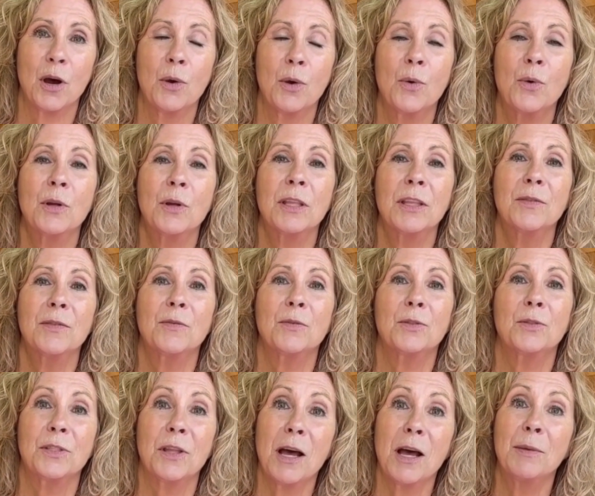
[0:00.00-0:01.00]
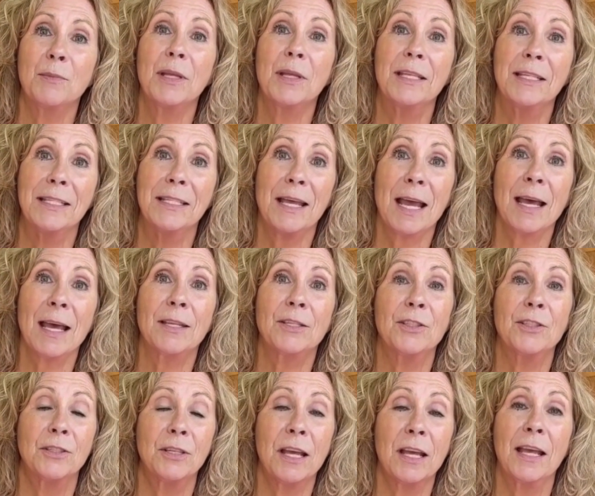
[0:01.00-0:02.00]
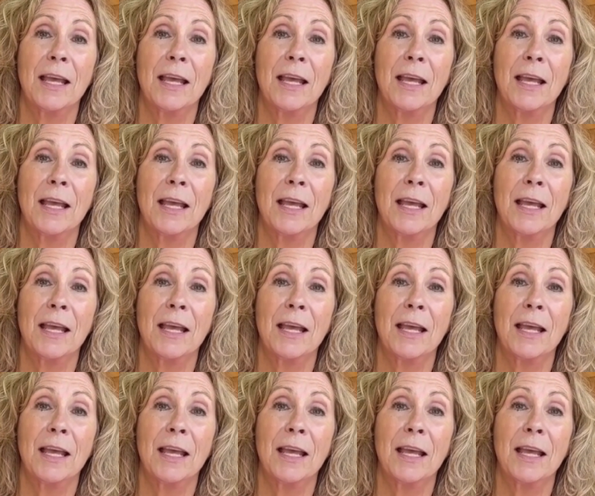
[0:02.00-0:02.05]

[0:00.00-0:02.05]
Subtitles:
or in the first comment attached.